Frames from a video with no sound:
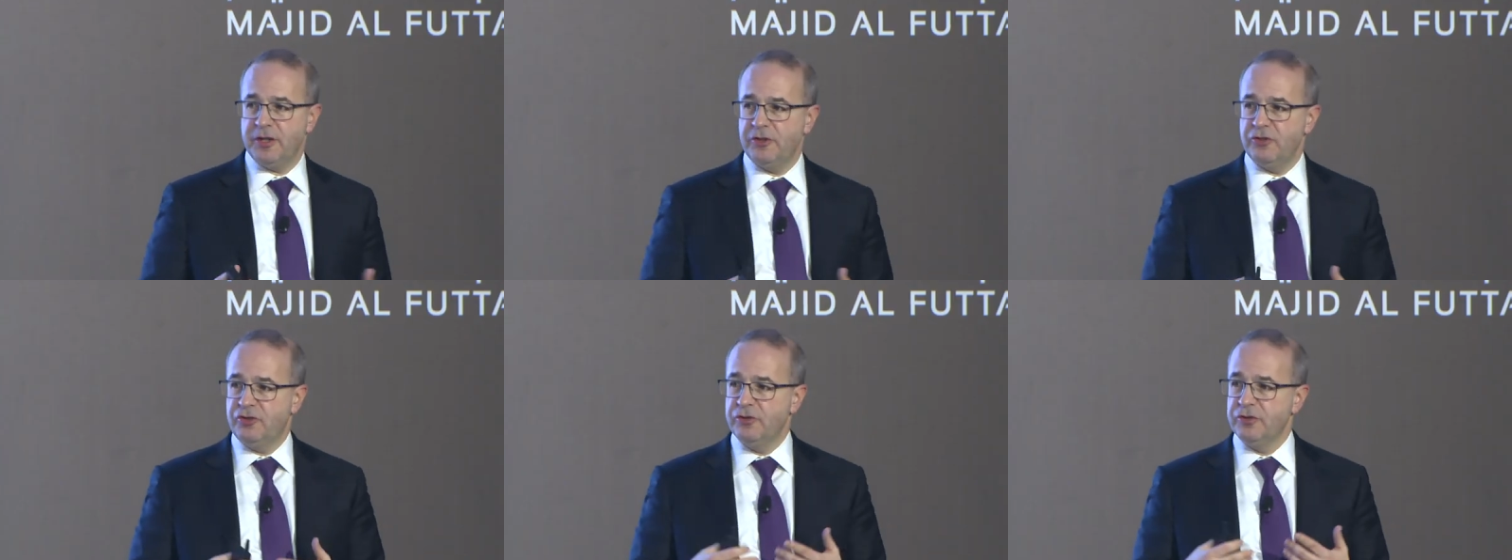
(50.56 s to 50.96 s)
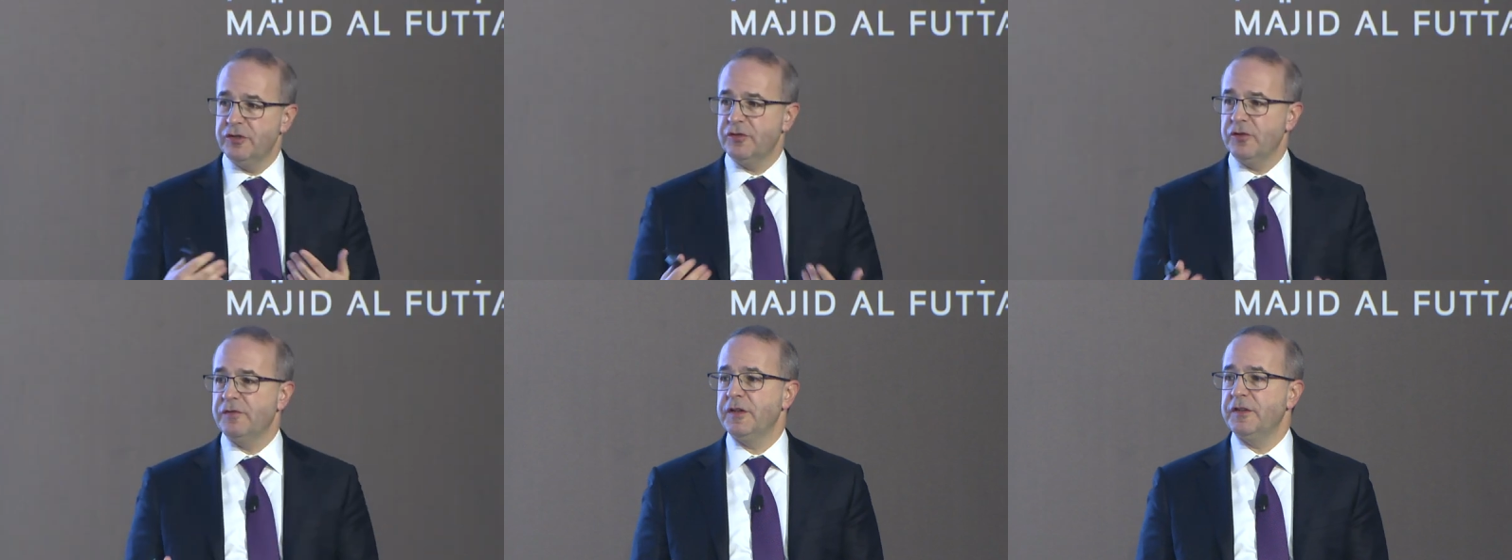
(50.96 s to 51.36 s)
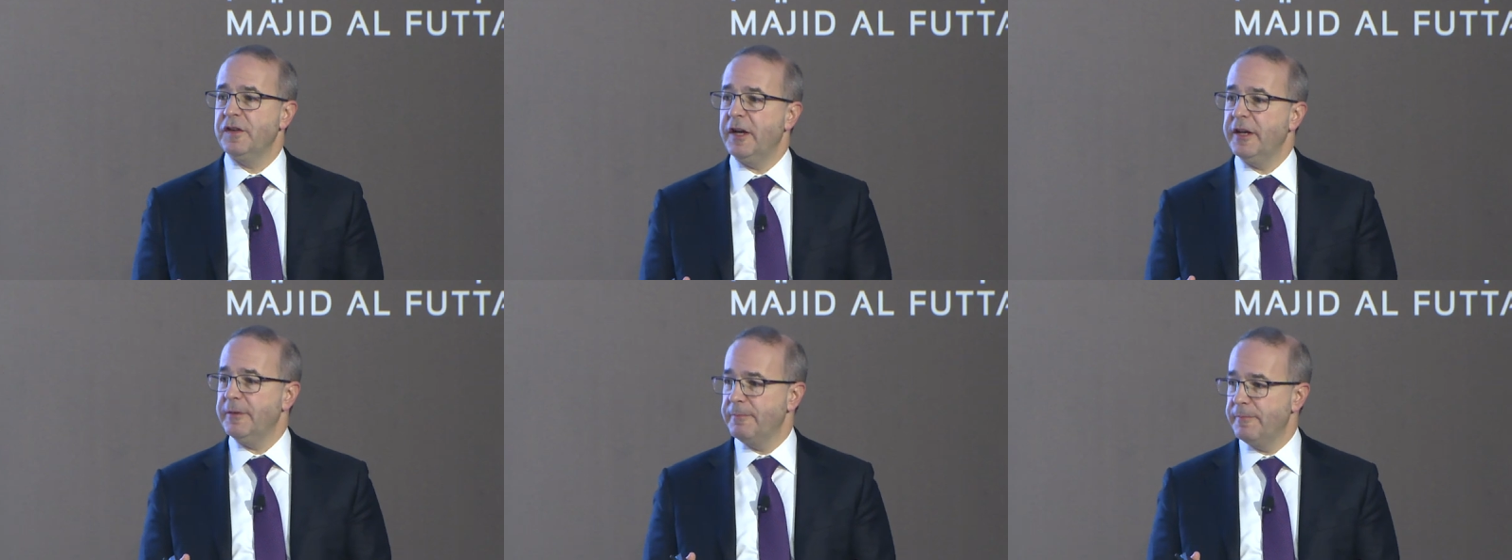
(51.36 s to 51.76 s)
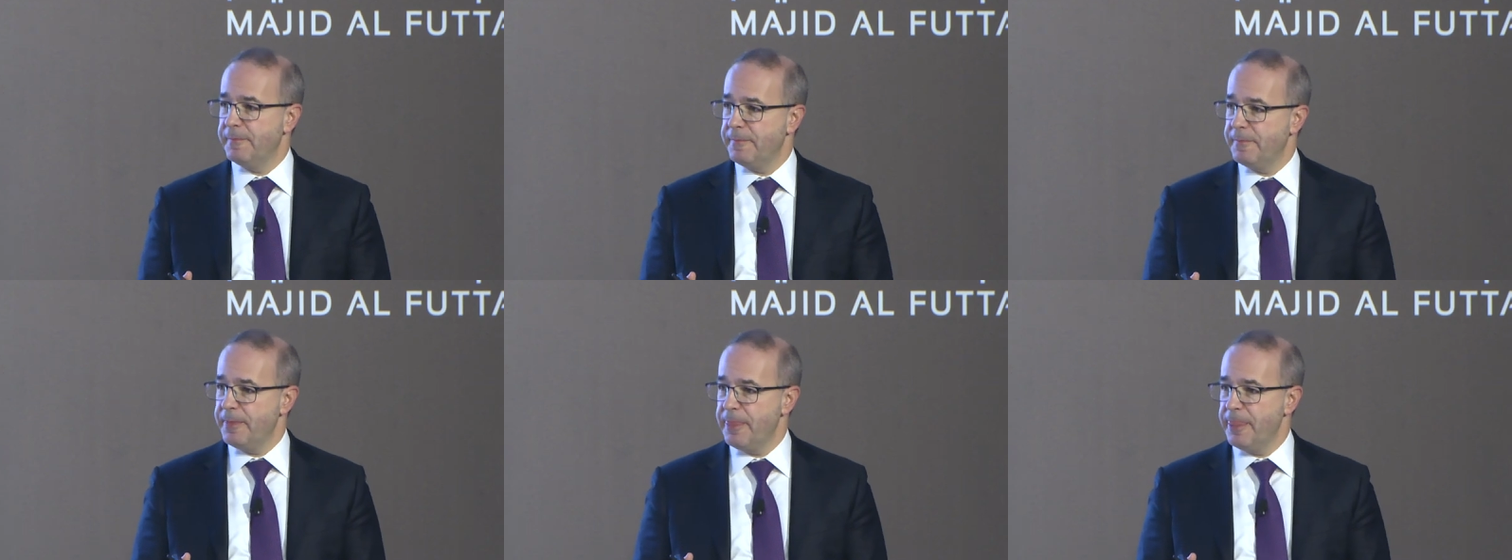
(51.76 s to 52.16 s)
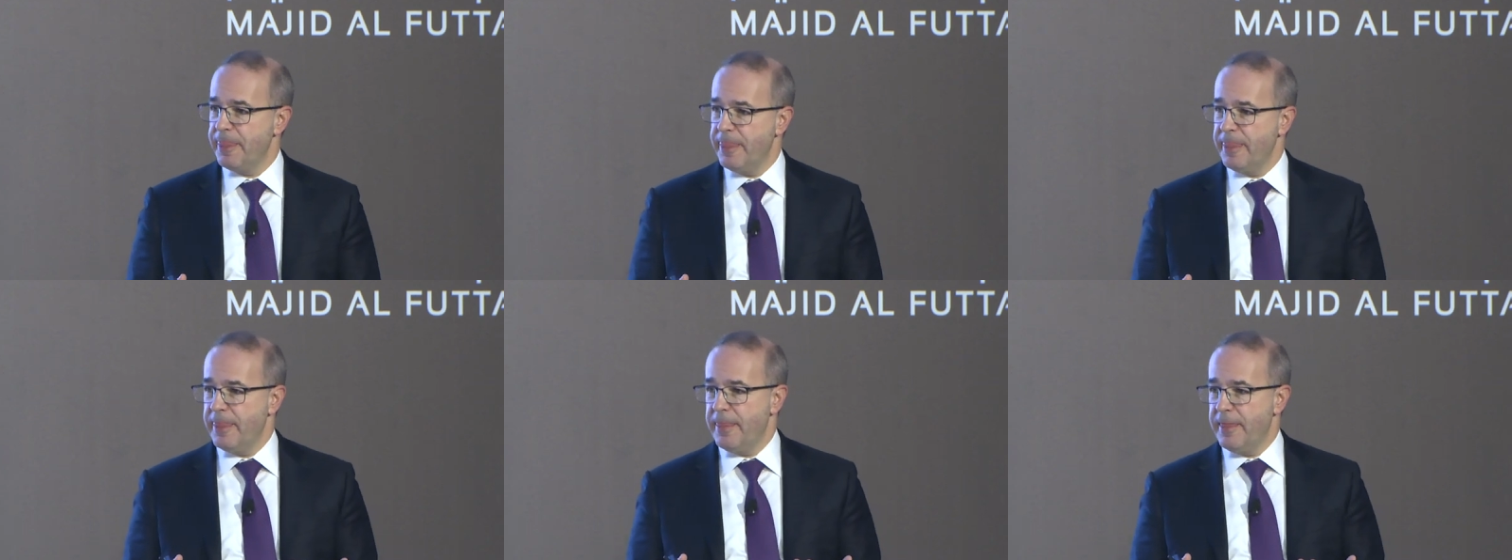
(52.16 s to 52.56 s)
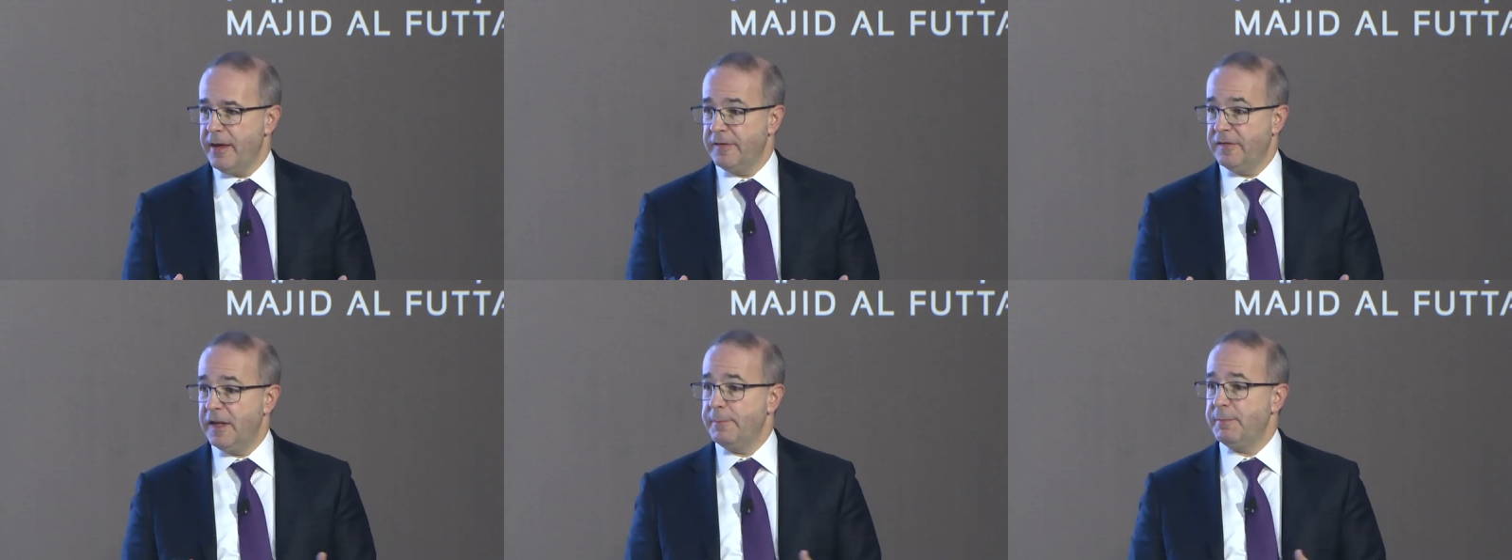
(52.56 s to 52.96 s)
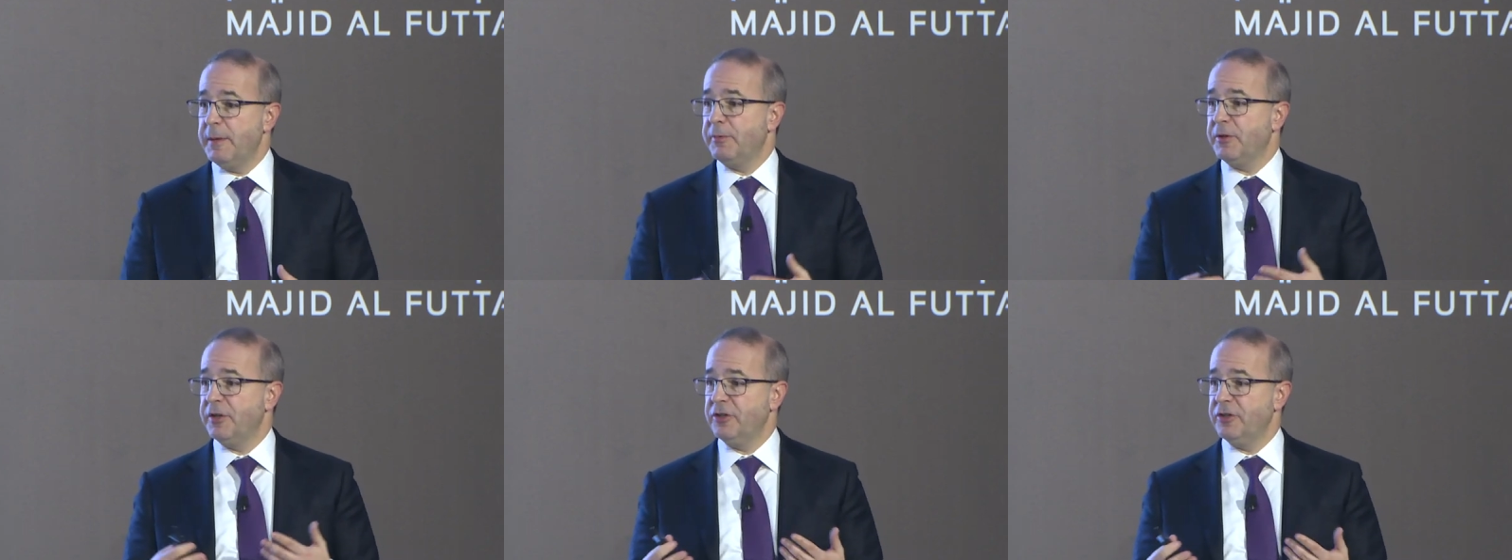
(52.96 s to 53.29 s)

that endures over time and take people